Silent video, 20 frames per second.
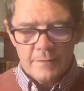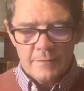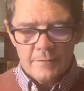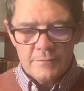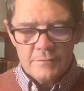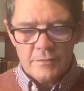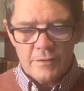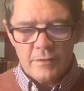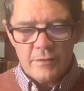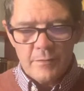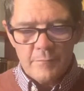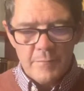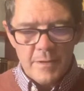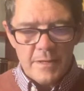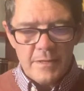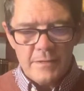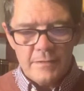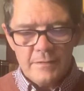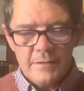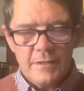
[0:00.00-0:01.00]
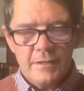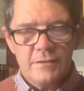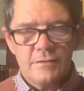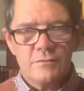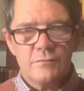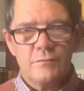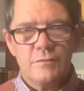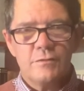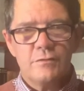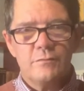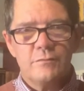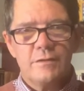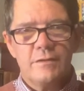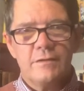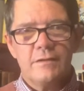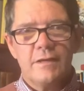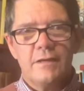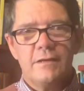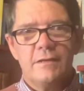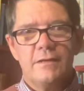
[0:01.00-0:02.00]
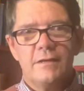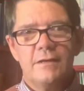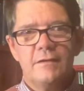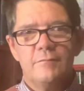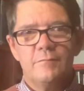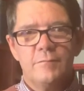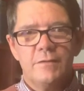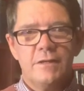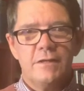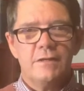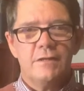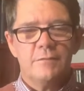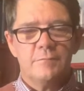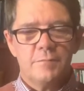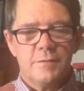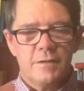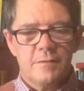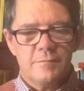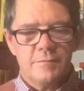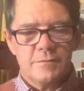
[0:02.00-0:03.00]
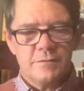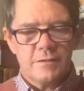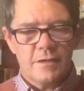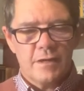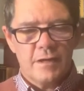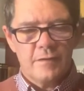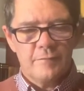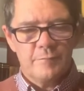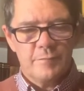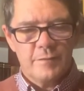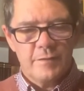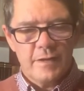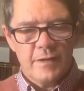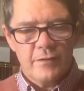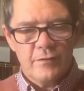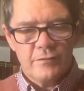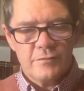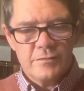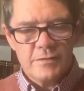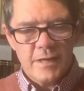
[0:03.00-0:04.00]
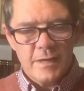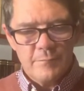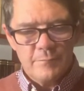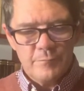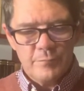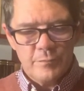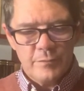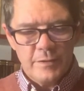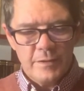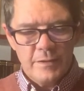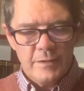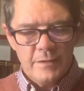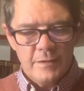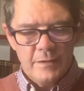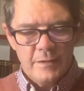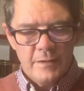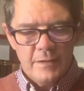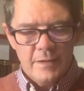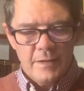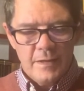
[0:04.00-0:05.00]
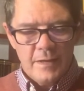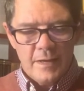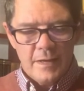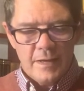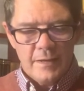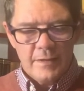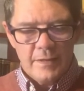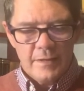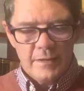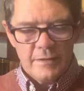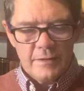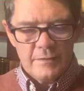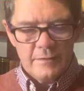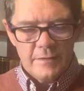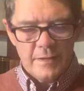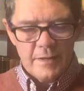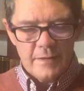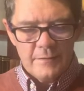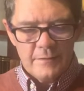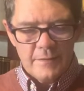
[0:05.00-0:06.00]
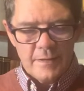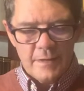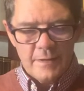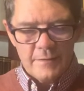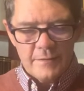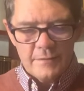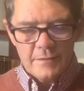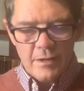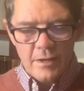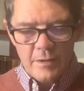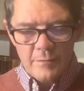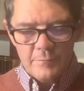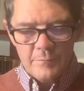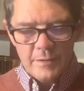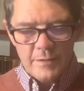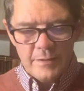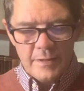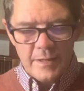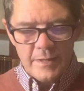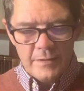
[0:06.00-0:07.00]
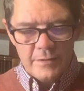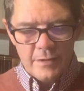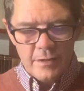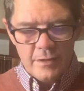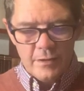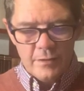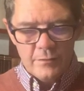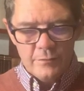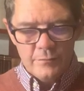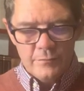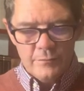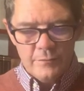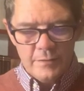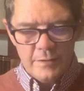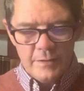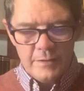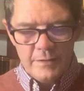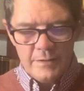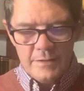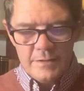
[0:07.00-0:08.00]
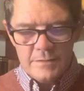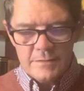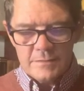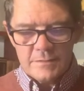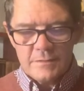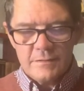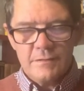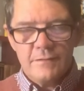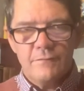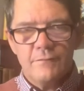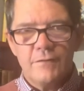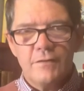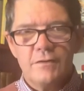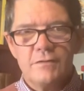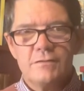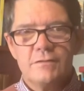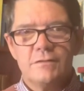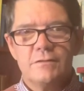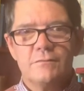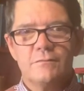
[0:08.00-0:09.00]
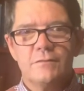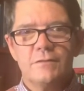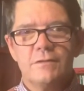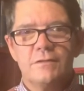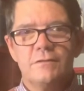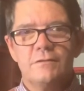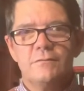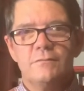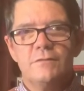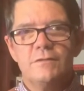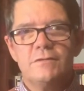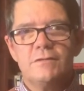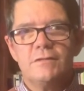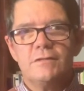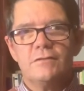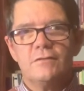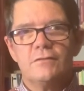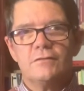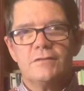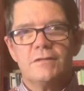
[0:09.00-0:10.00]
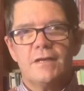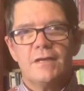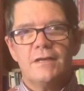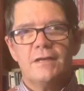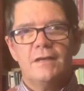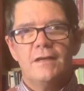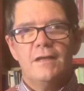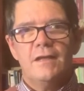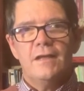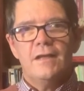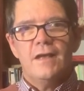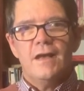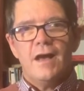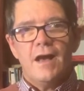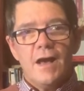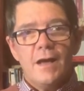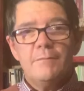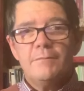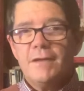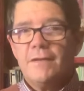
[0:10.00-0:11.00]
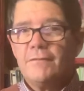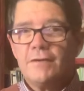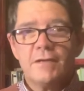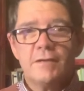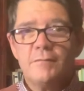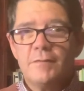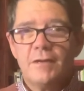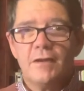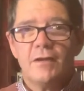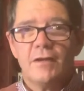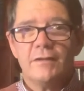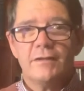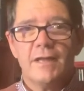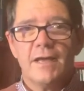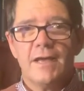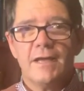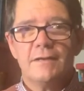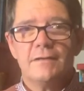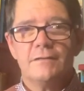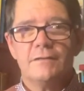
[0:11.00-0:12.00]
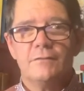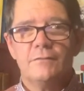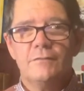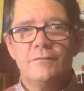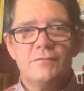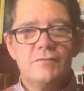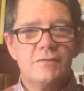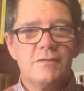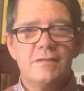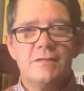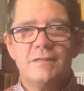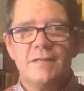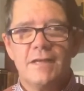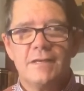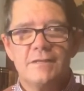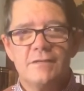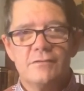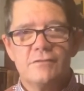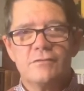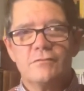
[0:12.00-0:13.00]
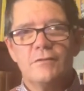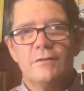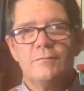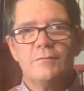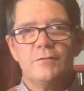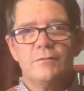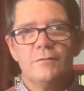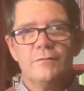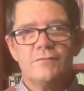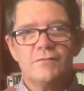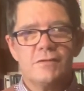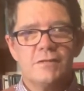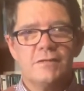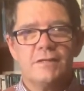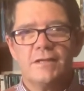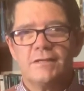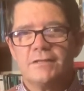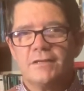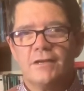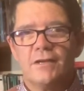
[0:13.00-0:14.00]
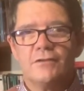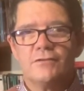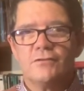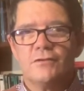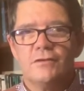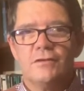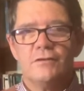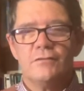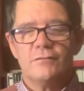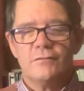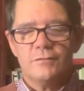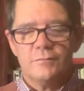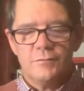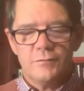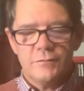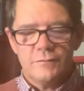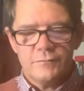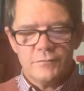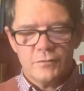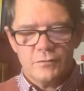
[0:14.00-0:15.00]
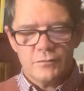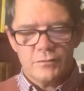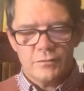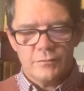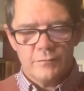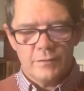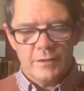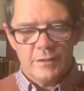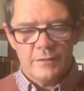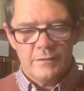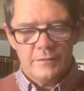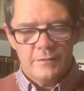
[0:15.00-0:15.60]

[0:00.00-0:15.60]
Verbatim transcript: So there are many things which we think give meaning and purpose to life, but they are temporary and they, they, they come and they go. In these verses, we, we see God saying, I'm never going to be like that. We've seen that in Scripture, we've seen that in our journey through the book of Joshua.